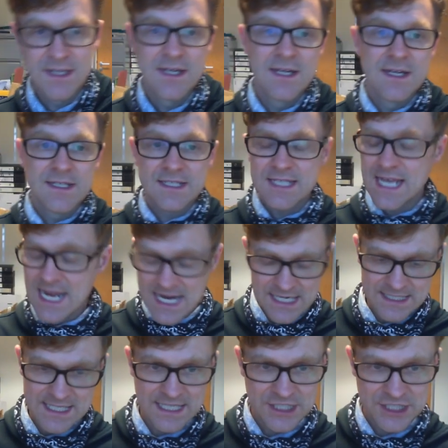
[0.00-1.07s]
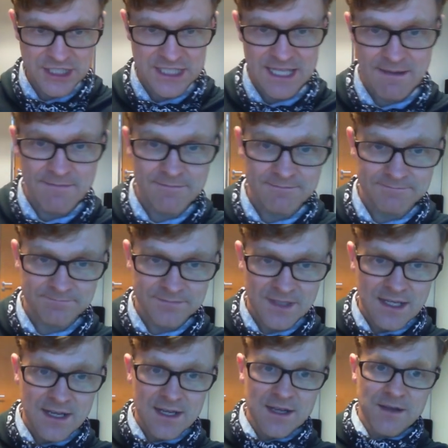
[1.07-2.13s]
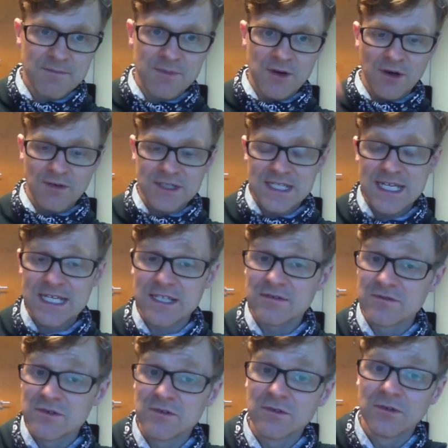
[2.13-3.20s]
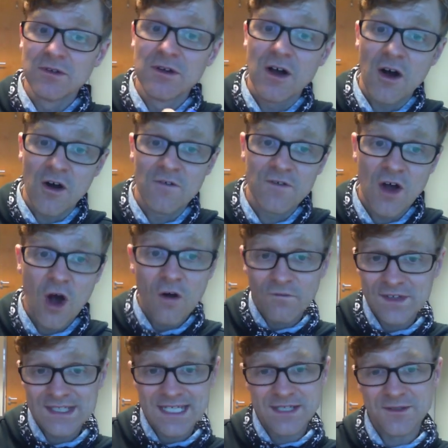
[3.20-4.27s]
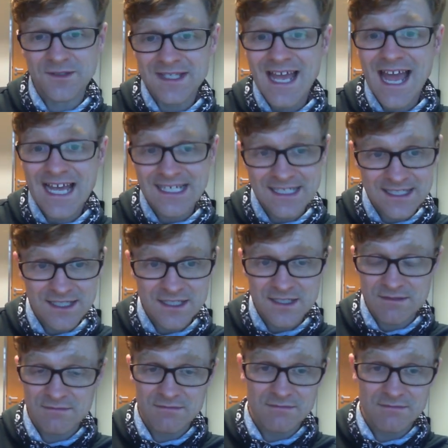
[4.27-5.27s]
it's a key distinction then. Bureaucracy is the rule of offices or desks.